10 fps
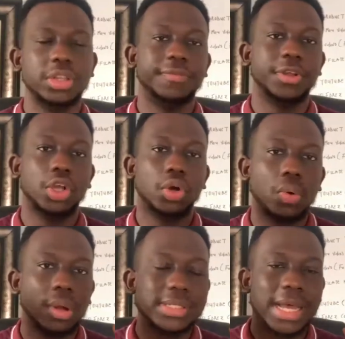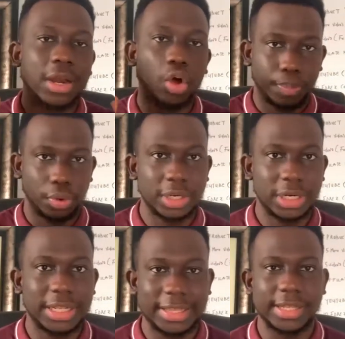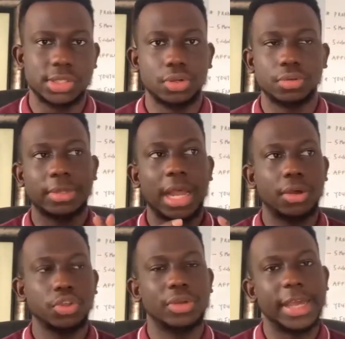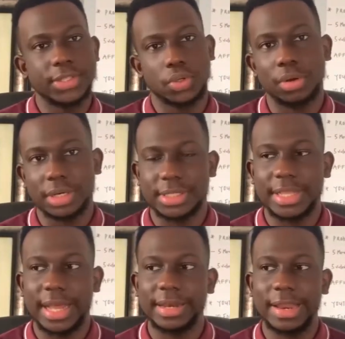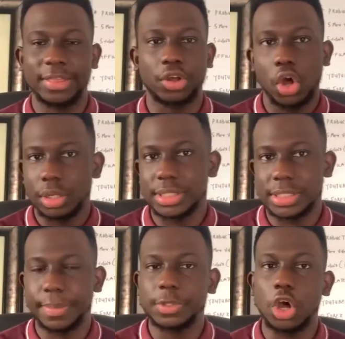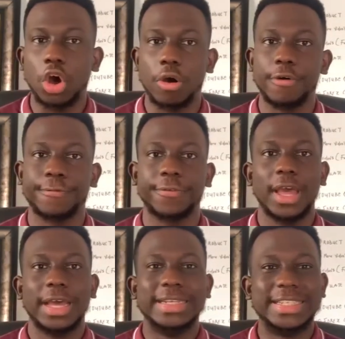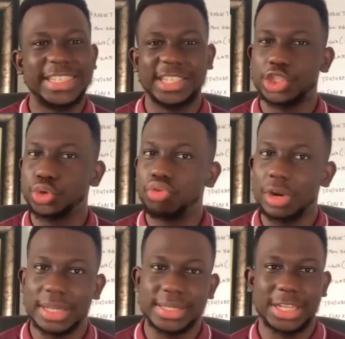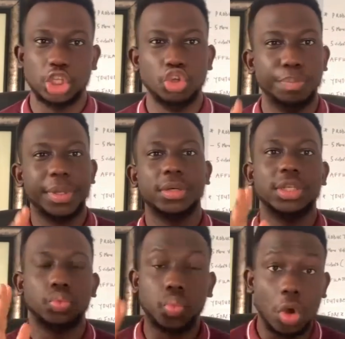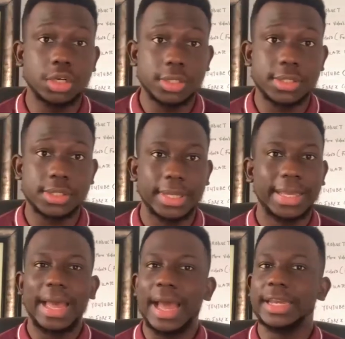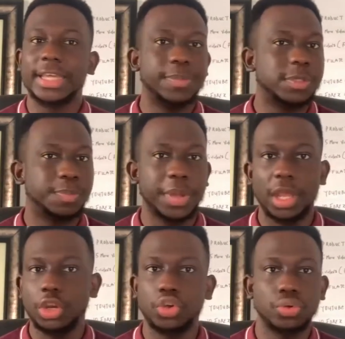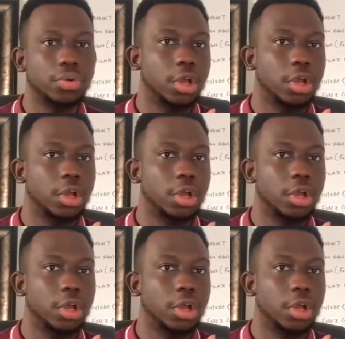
the video once and uploading it there. So now you get to understand the concept of digital real estate. You build it once and it keeps paying you